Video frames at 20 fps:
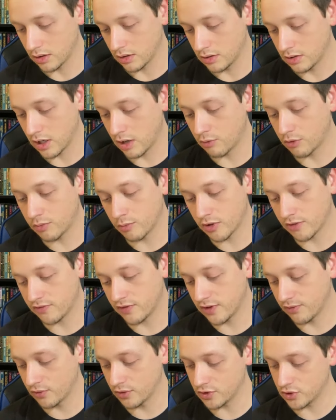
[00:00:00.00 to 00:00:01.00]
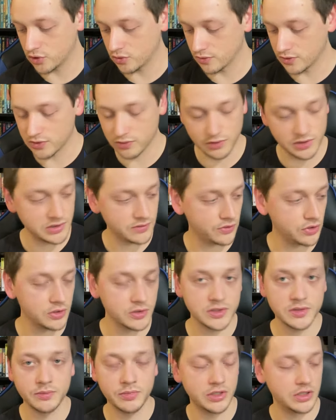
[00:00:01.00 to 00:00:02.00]
Not one of my favorite short stories of
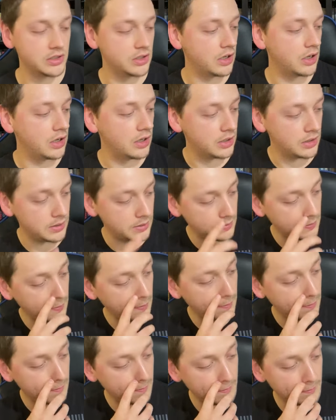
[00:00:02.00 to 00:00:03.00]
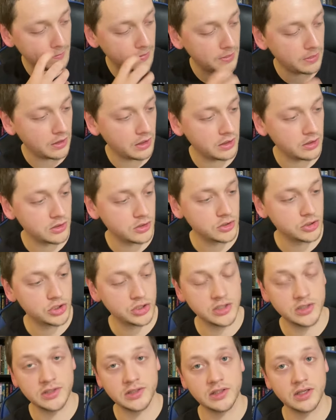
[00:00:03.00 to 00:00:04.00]
hers, but
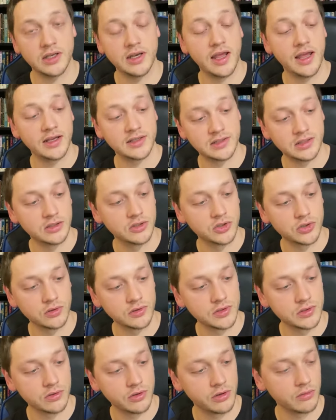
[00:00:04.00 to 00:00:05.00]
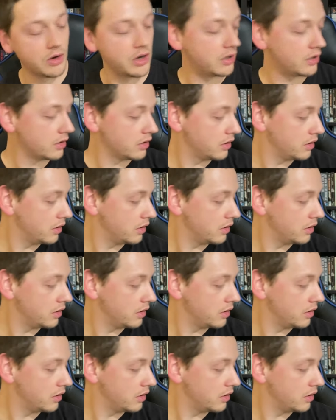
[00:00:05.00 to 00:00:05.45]
she's an excellent short story writer.